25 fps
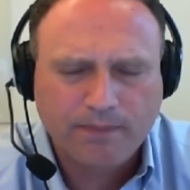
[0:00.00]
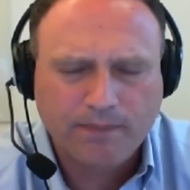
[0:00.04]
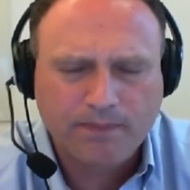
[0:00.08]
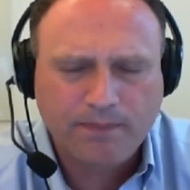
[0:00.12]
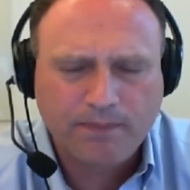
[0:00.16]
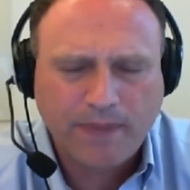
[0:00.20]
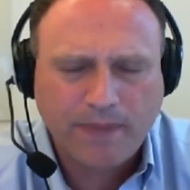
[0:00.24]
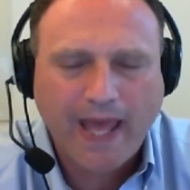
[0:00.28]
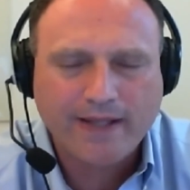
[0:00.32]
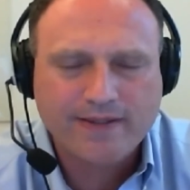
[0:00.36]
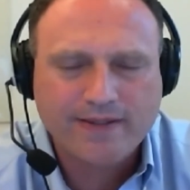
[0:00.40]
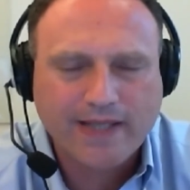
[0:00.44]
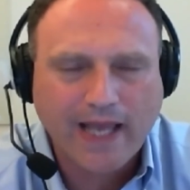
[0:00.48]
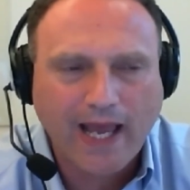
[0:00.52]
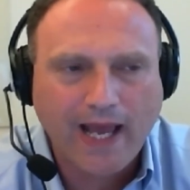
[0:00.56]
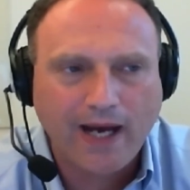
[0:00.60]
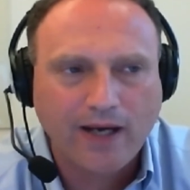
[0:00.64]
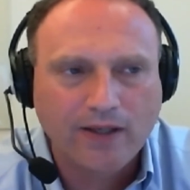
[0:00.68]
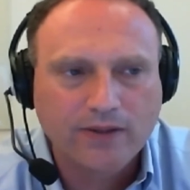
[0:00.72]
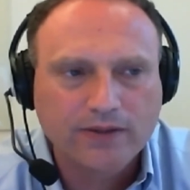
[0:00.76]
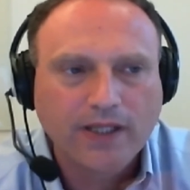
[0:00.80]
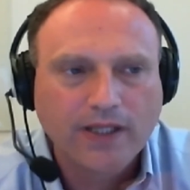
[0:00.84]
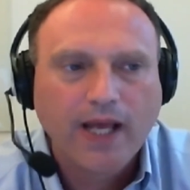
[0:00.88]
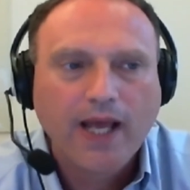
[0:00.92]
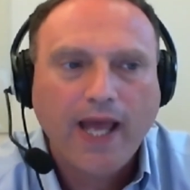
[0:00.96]
pans
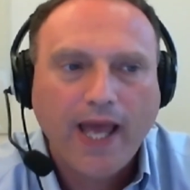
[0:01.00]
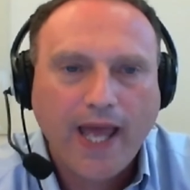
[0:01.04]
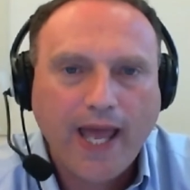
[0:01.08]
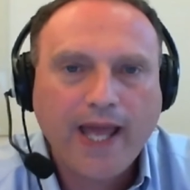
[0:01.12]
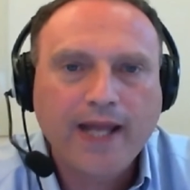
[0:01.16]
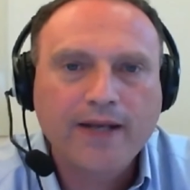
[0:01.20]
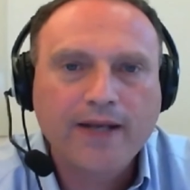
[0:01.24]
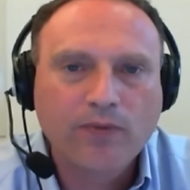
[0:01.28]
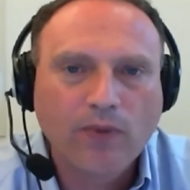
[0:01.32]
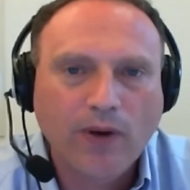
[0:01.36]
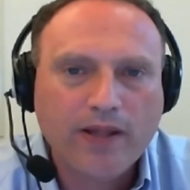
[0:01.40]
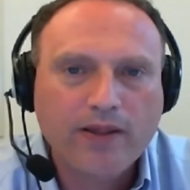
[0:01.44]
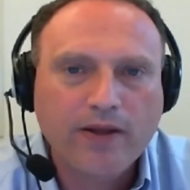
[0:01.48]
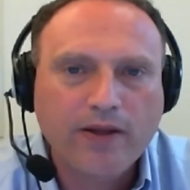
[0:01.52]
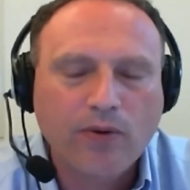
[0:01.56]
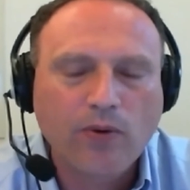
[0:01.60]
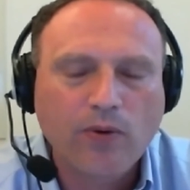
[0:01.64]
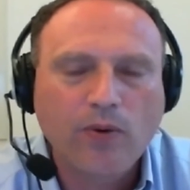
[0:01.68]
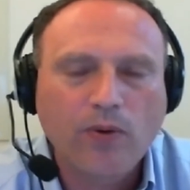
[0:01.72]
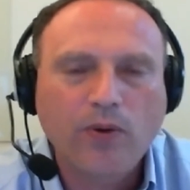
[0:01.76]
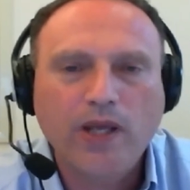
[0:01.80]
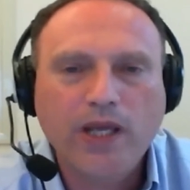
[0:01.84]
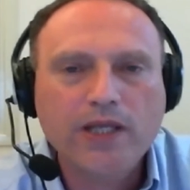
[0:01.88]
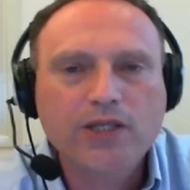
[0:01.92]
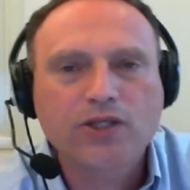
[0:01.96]
out and whether
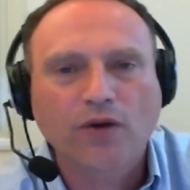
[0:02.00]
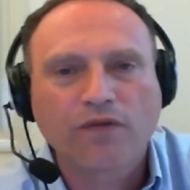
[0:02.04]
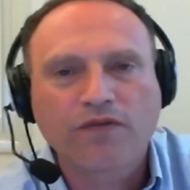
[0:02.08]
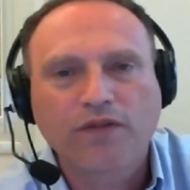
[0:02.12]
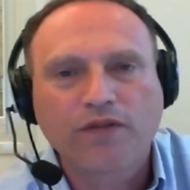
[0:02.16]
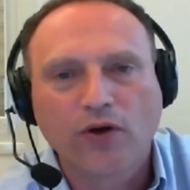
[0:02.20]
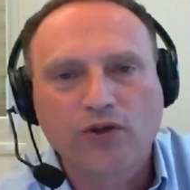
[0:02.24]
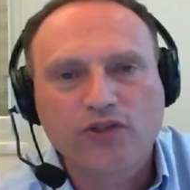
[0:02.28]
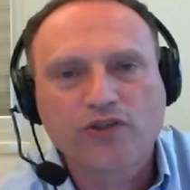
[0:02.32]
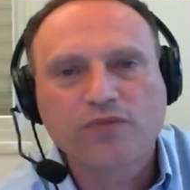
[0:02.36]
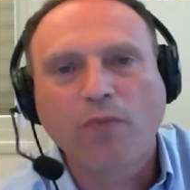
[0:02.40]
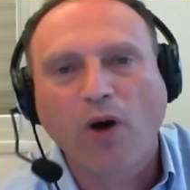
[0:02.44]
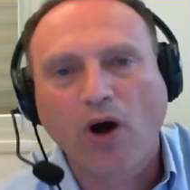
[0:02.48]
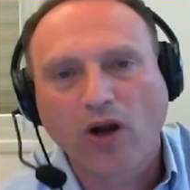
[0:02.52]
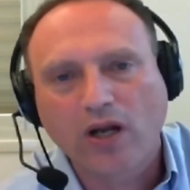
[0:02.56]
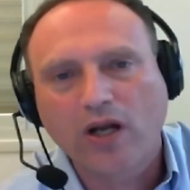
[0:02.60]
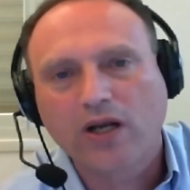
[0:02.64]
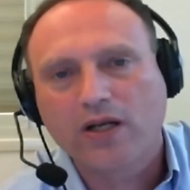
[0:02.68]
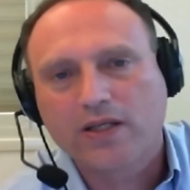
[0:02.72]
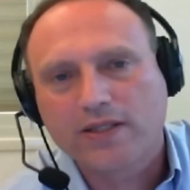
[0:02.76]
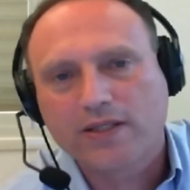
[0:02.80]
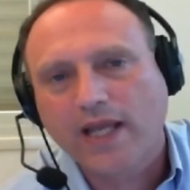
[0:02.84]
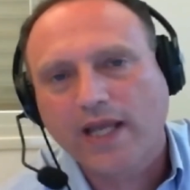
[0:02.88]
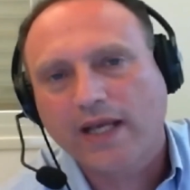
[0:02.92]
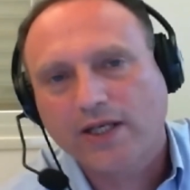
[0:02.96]
each of those
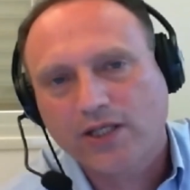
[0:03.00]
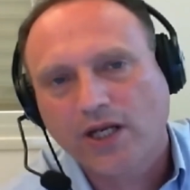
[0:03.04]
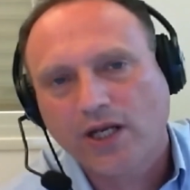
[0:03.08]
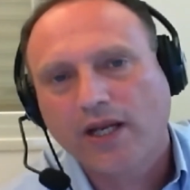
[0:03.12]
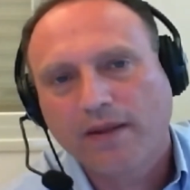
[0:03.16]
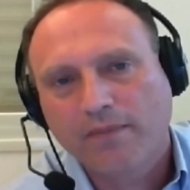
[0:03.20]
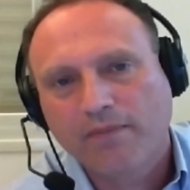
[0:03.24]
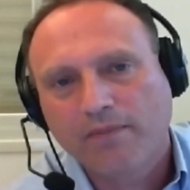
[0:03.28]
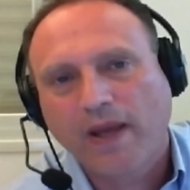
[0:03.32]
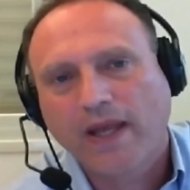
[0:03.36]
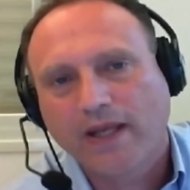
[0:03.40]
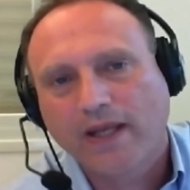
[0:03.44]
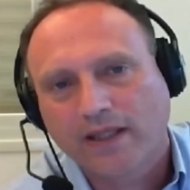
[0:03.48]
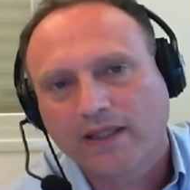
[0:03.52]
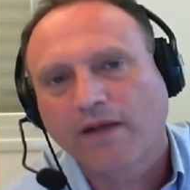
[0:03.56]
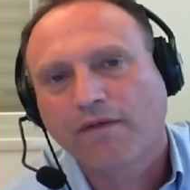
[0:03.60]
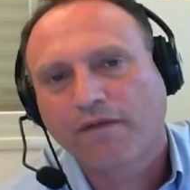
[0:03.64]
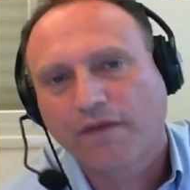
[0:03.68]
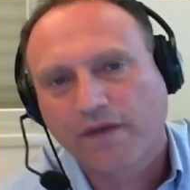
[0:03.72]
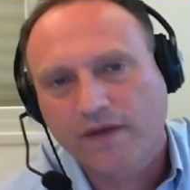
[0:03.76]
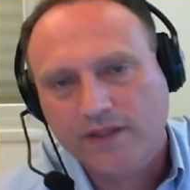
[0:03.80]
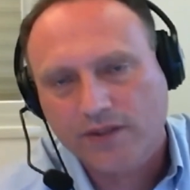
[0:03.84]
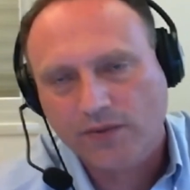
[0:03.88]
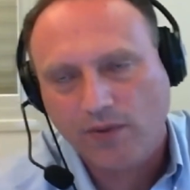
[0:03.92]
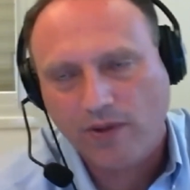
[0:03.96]
models actually make a
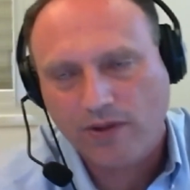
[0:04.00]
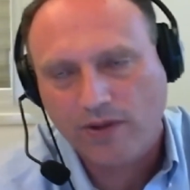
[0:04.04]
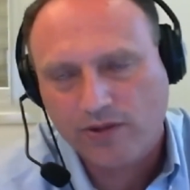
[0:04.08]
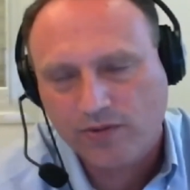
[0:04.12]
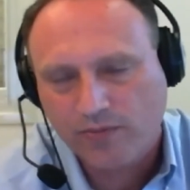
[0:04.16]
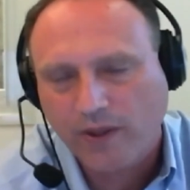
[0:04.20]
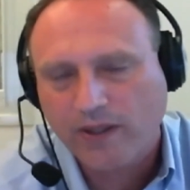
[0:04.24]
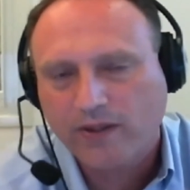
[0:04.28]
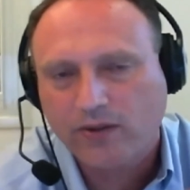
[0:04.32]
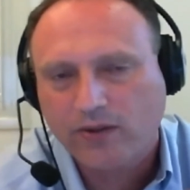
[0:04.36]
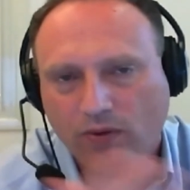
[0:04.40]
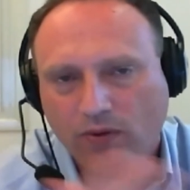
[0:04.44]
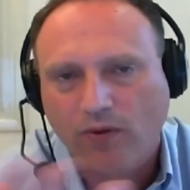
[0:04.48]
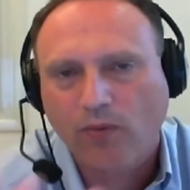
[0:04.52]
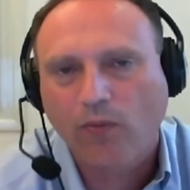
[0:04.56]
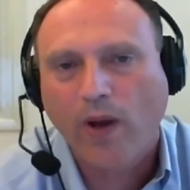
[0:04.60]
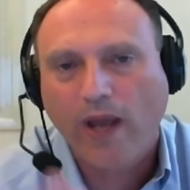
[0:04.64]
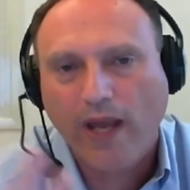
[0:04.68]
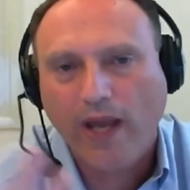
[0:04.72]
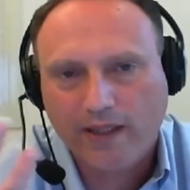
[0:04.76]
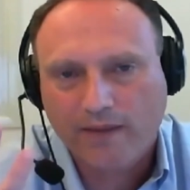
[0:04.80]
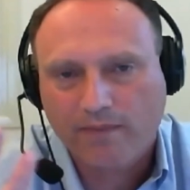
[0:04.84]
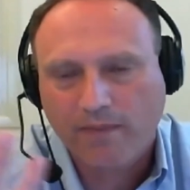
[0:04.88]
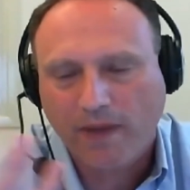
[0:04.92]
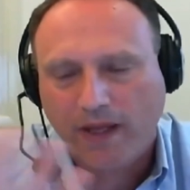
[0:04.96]
difference with respect to the way
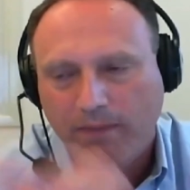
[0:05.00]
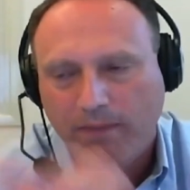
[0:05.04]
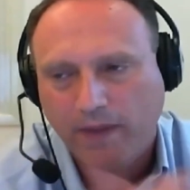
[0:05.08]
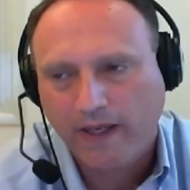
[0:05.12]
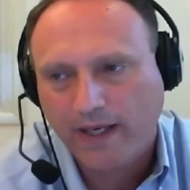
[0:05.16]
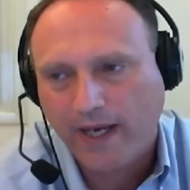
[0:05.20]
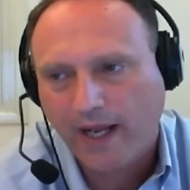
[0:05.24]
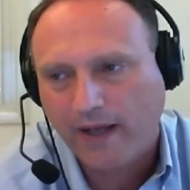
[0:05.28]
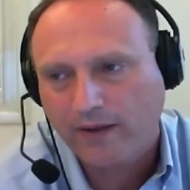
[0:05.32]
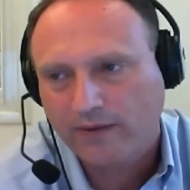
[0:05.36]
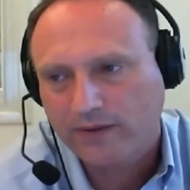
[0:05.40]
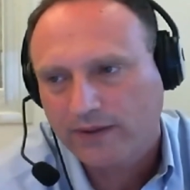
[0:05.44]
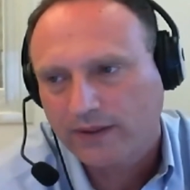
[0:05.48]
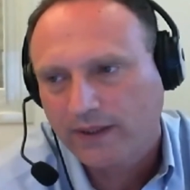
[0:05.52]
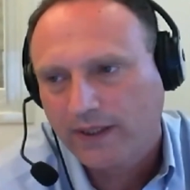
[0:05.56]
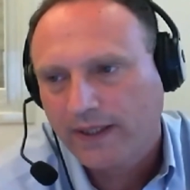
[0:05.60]
it may pan out.